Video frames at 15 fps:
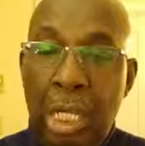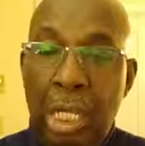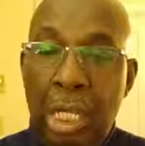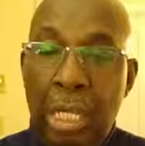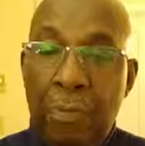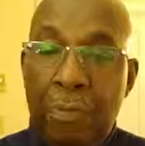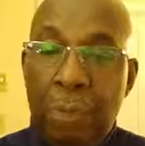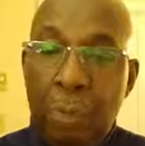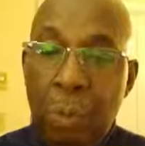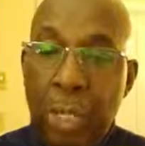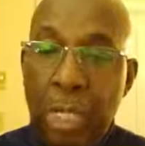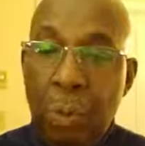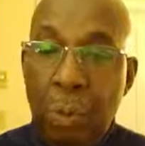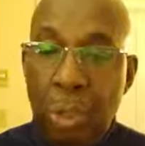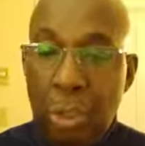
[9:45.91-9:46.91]
If
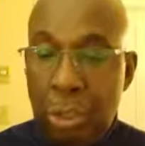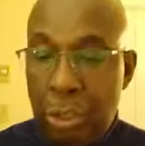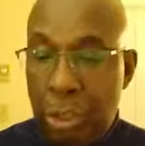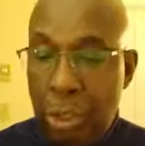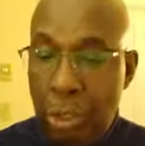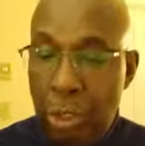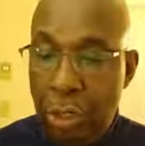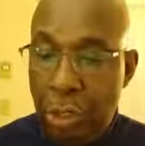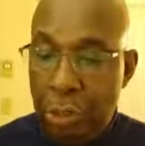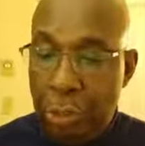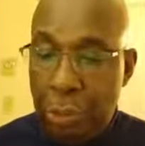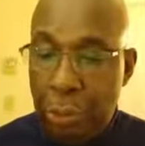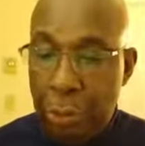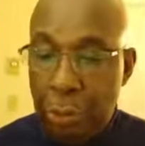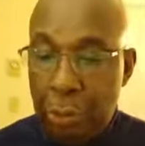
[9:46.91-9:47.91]
we will turn
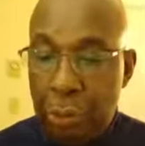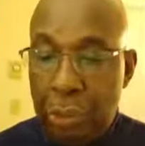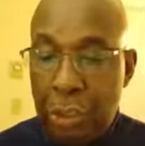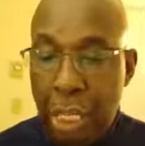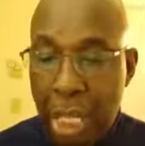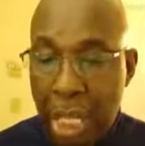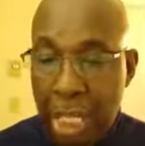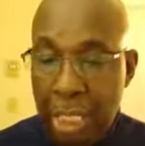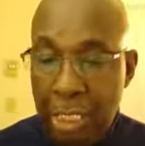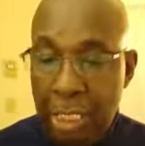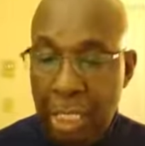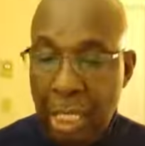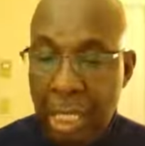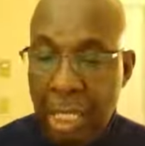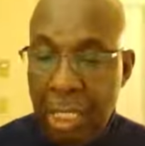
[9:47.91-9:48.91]
to
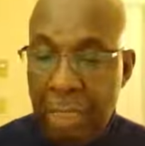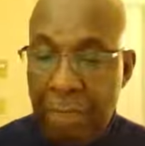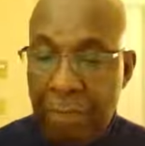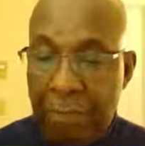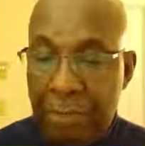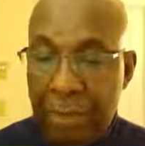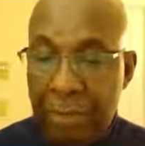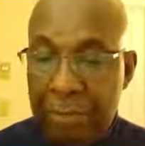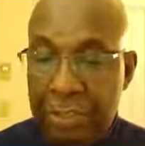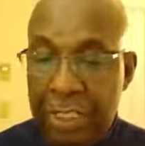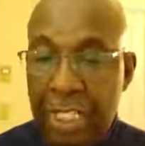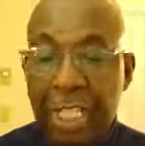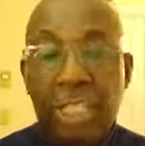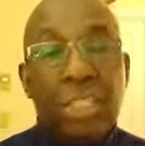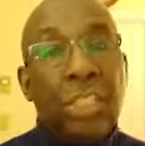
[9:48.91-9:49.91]
John the
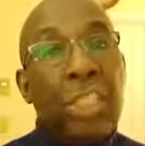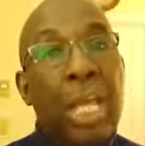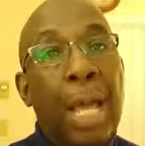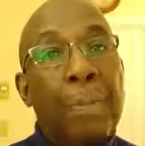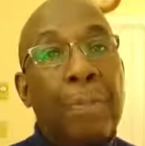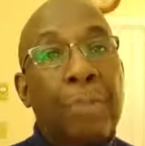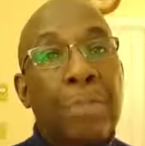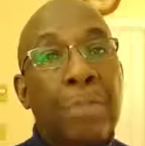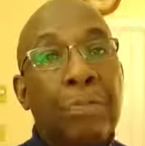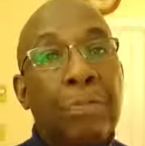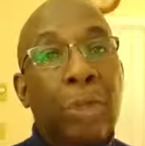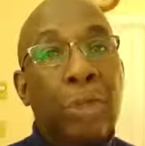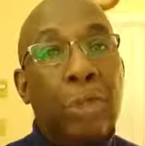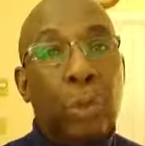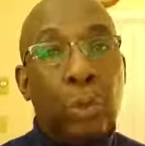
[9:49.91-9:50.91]
fifteenth chapter,
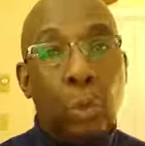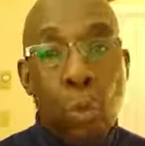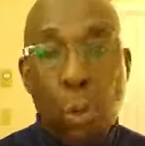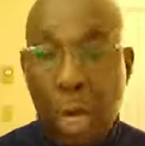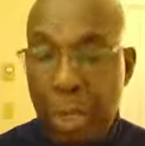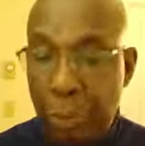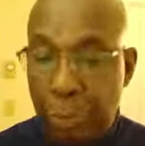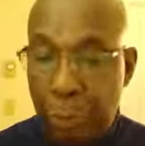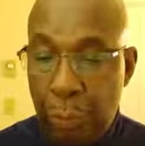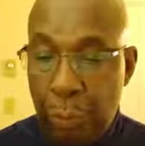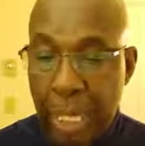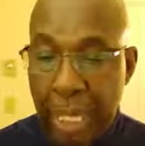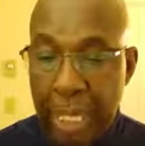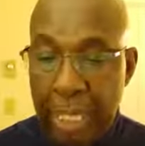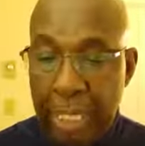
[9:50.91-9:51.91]
verses one
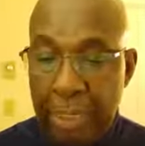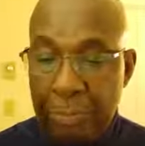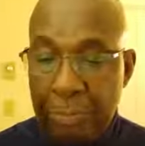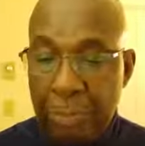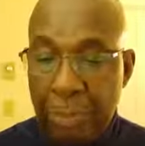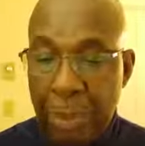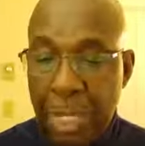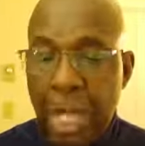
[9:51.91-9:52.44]
through eight,